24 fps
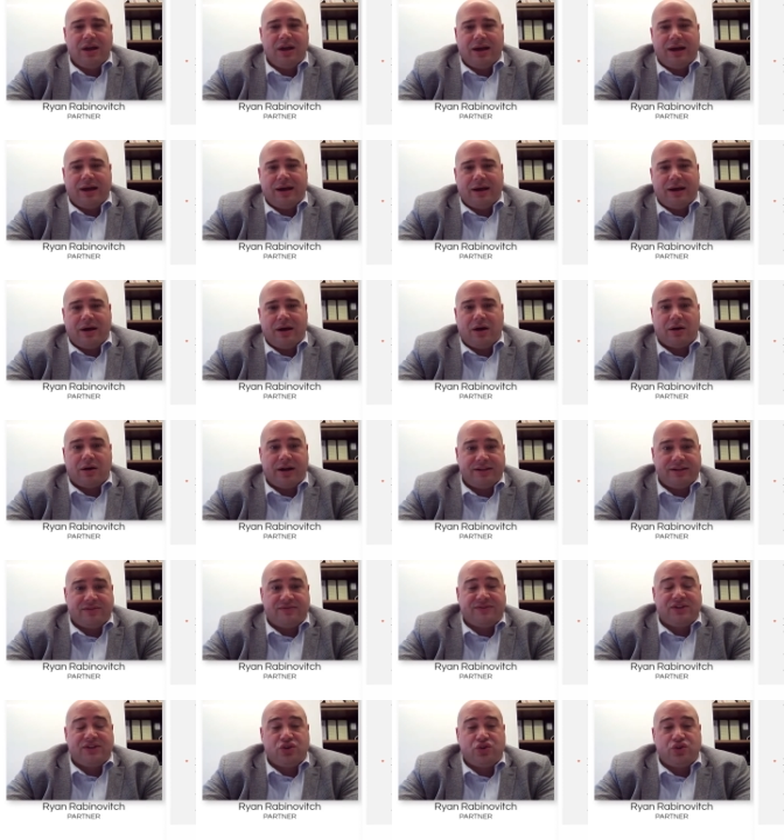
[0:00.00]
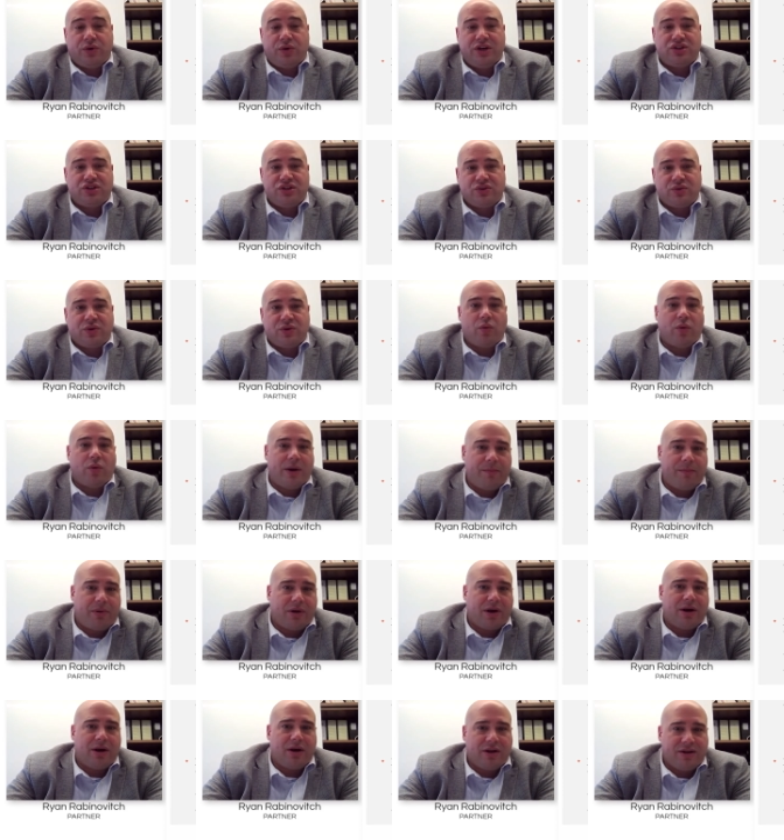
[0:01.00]
all kinds of situations where one
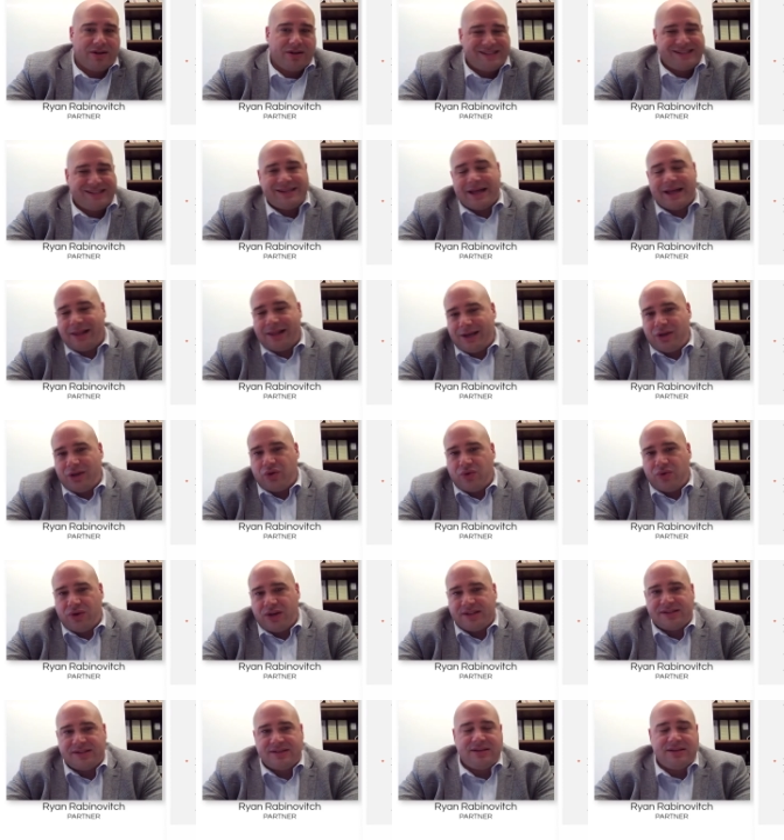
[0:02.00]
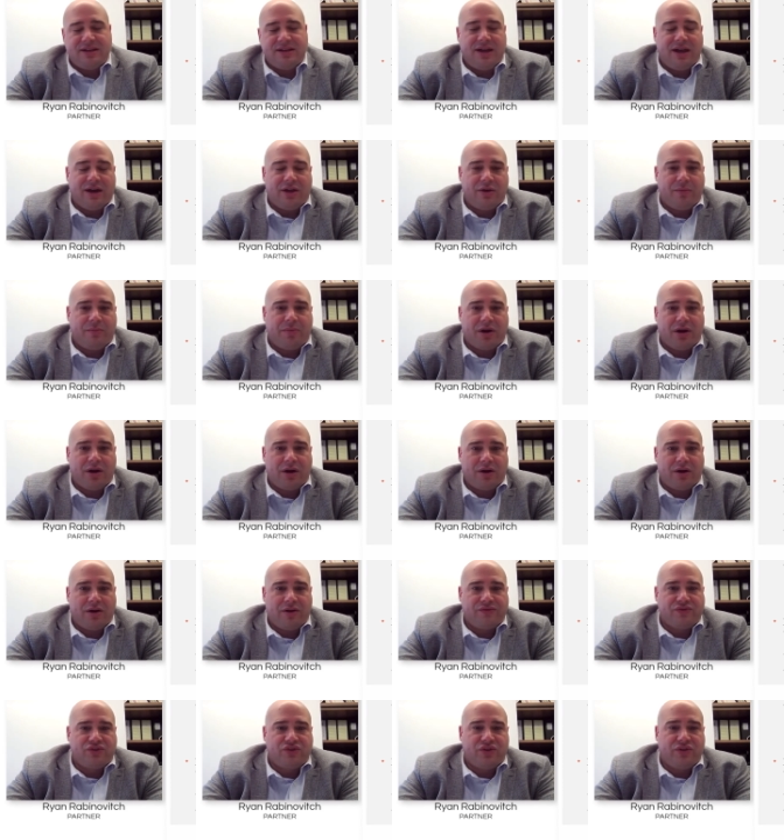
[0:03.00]
partner is selling units to the other partner
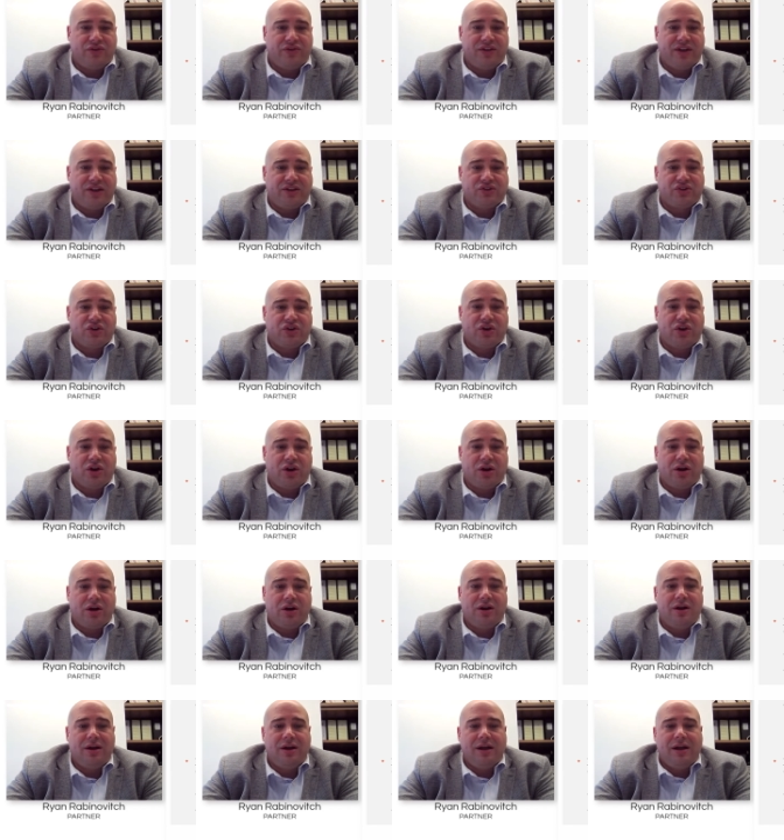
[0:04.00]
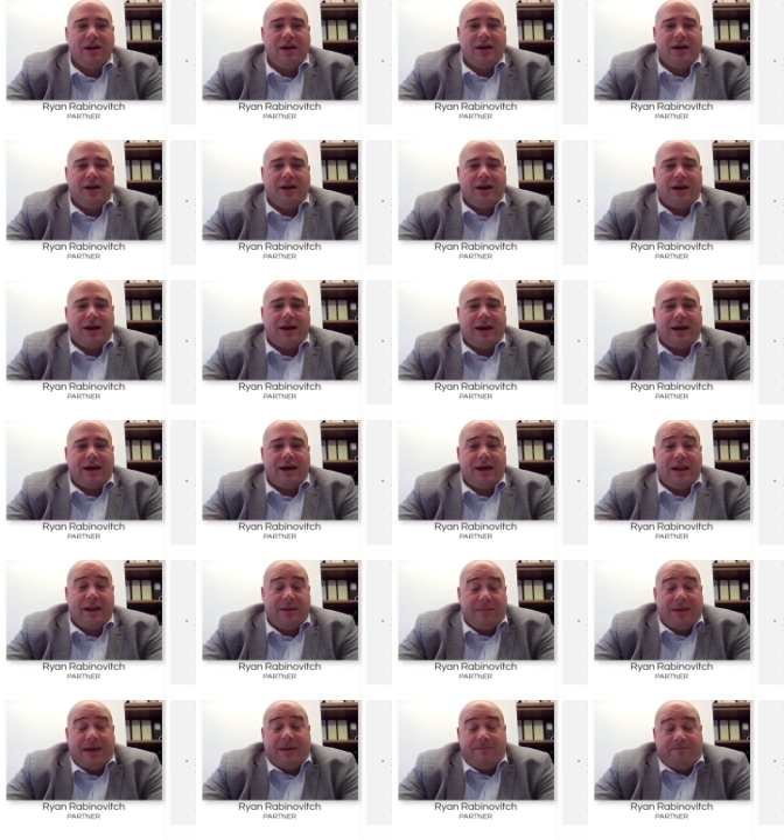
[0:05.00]
if certain things occur. And
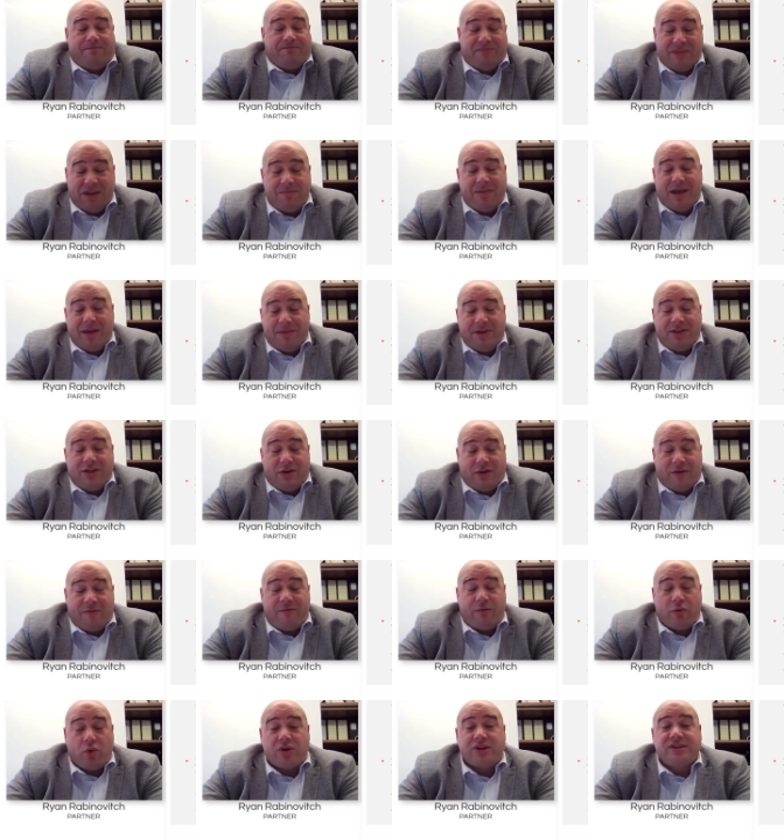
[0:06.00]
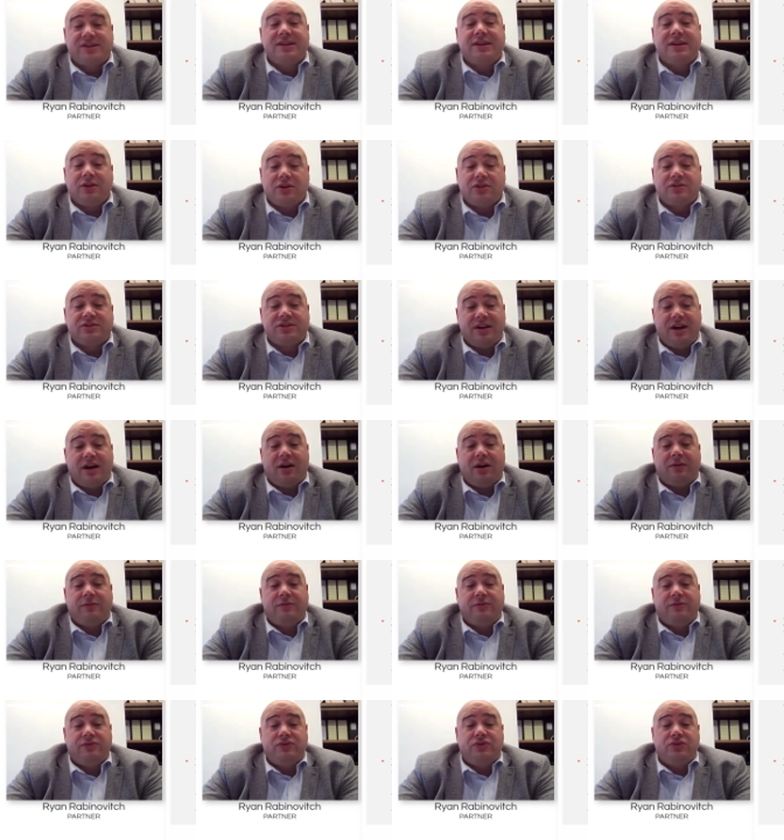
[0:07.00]
it may be that you're forcing
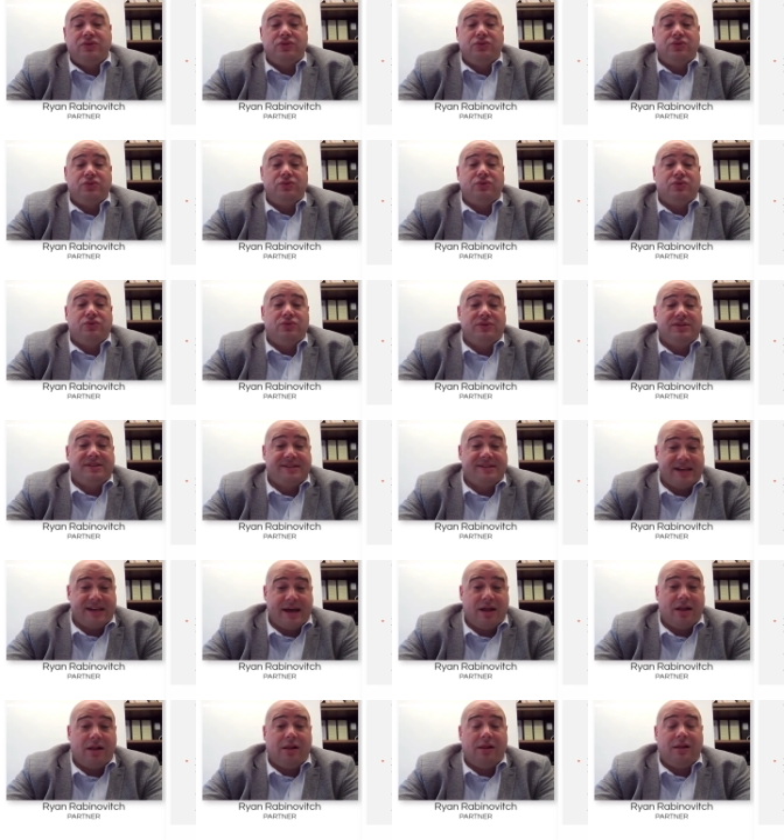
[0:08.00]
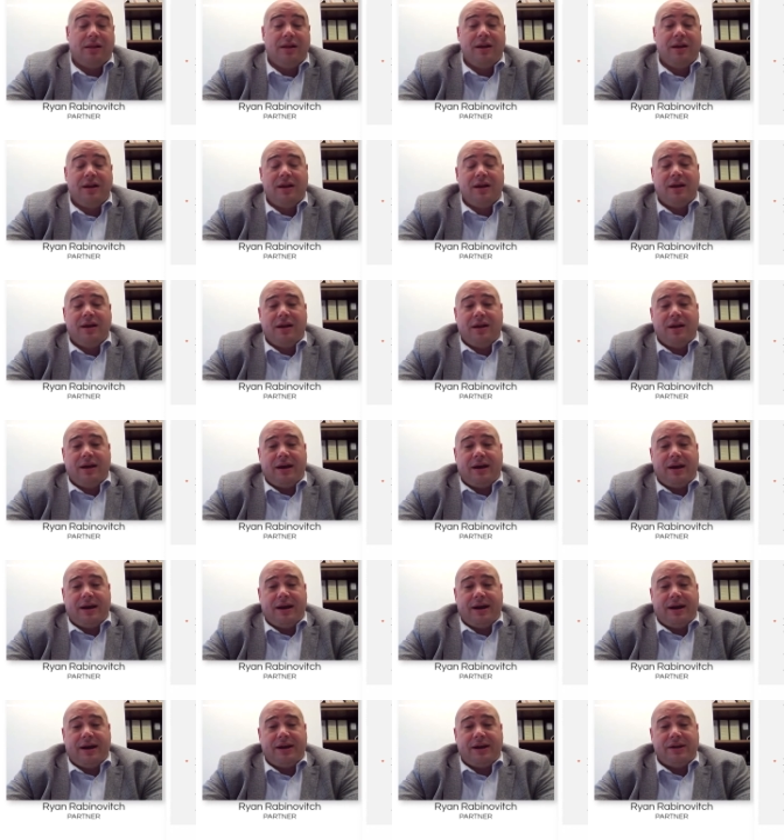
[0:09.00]
yourself to sell
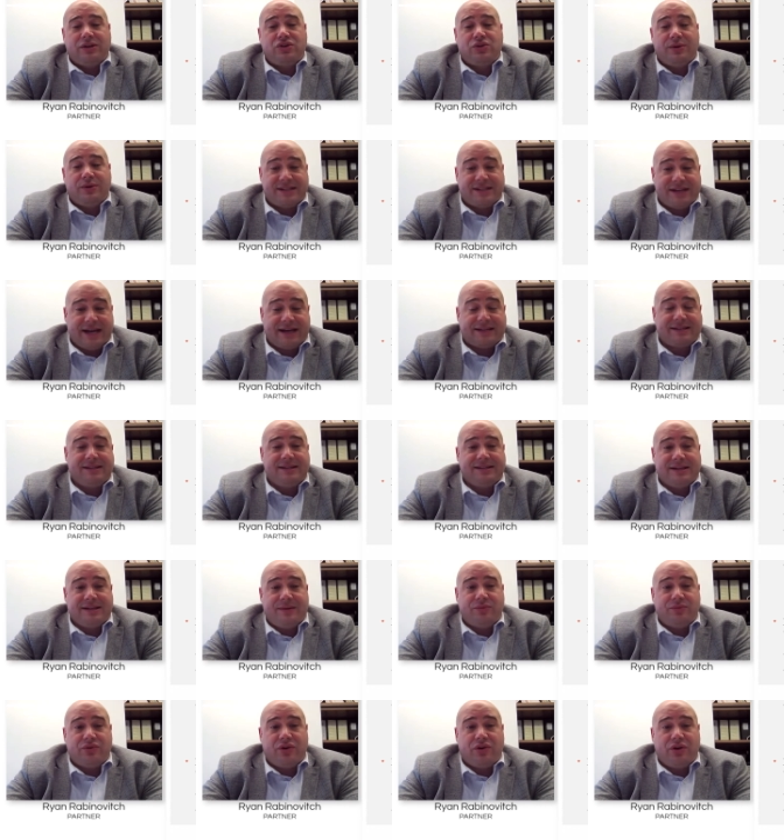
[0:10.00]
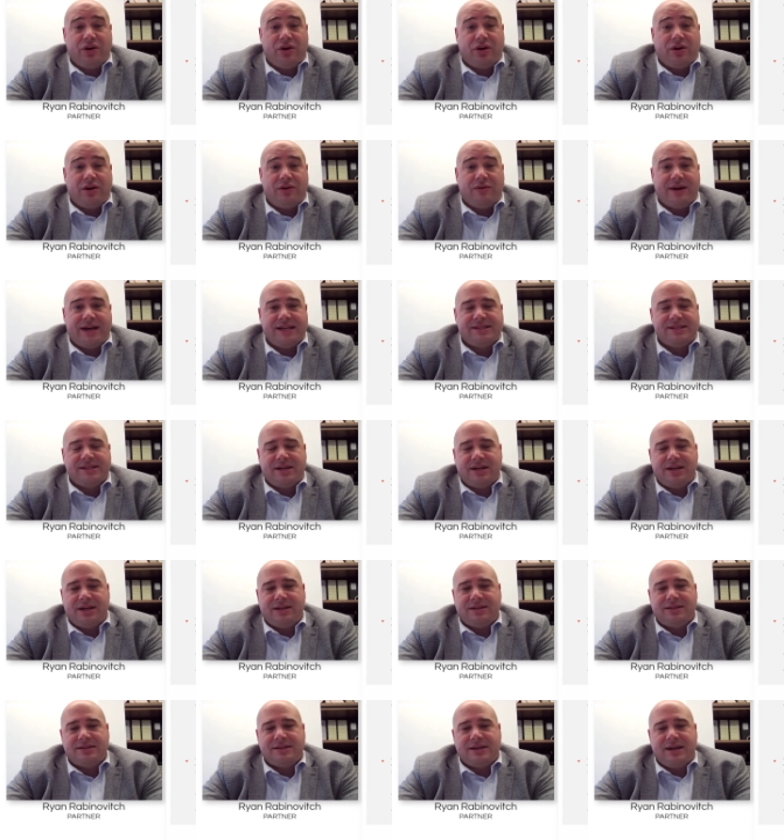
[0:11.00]
to a tax-exempt or a
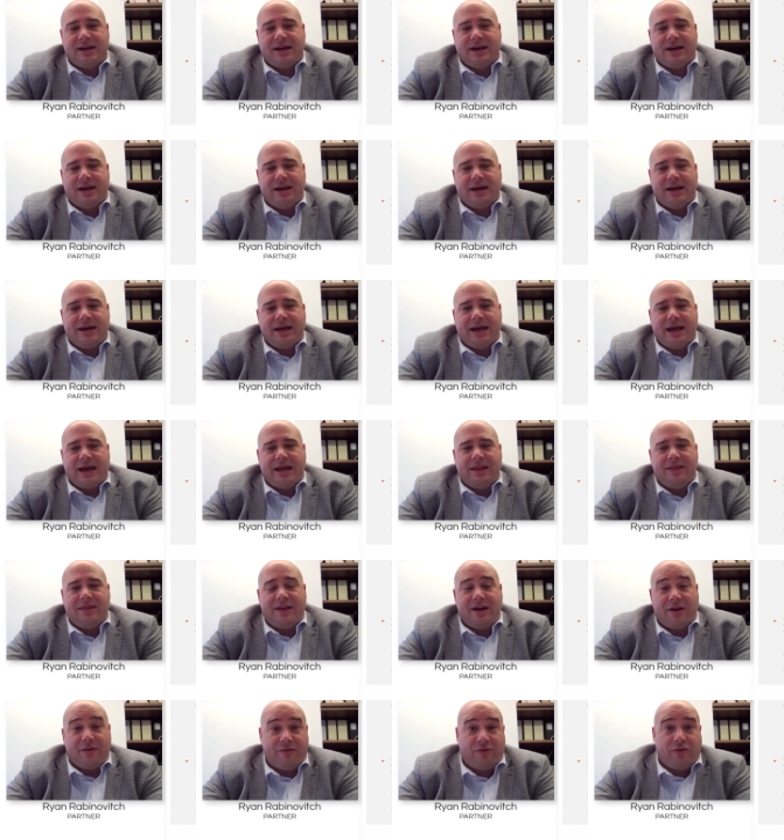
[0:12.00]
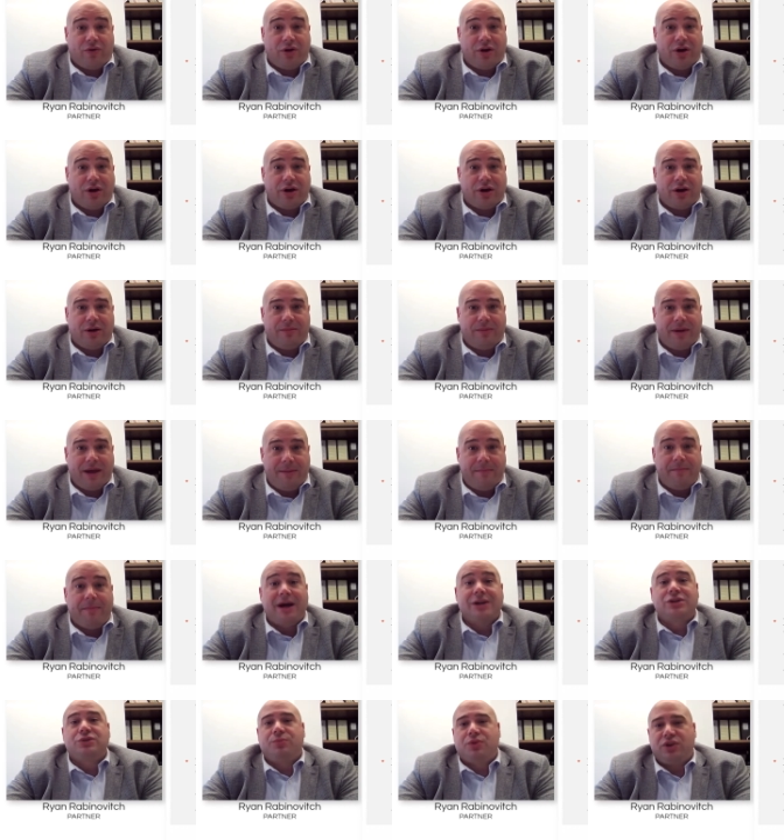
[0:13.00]
non-resident, and therefore are going to pay
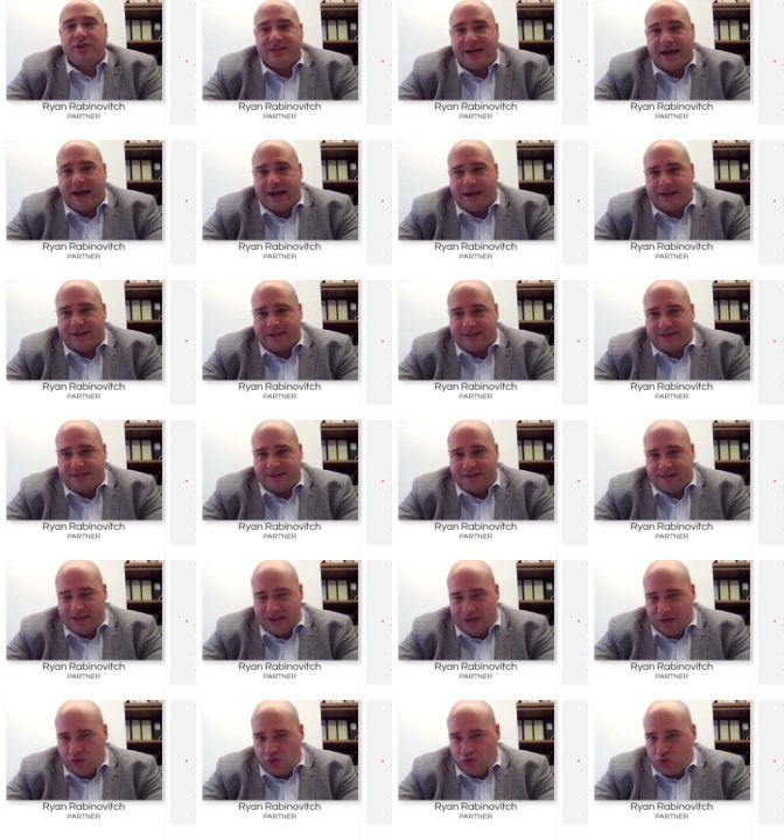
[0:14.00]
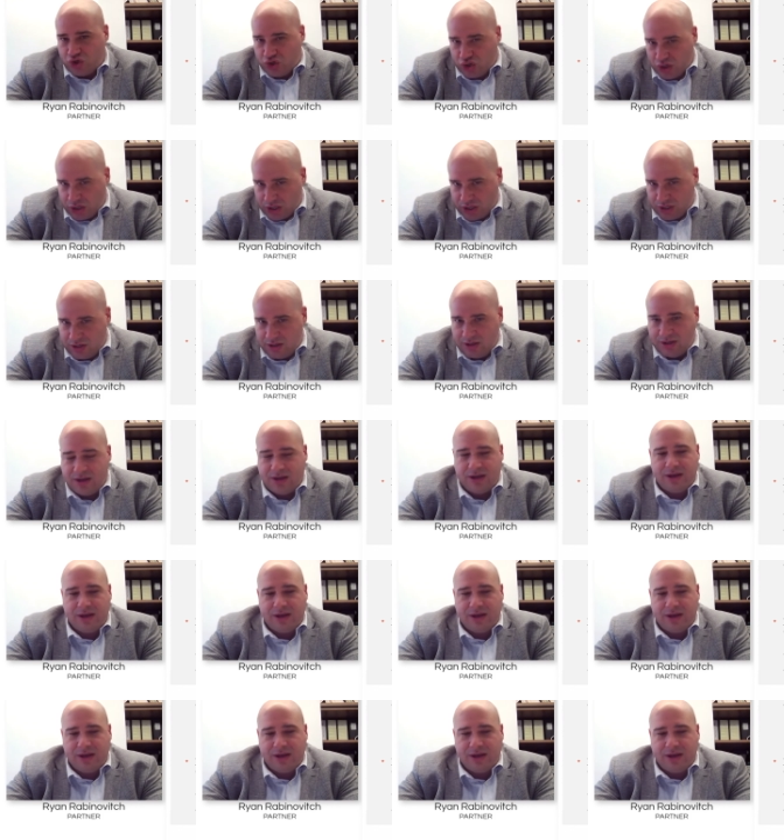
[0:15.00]
much more tax than you should.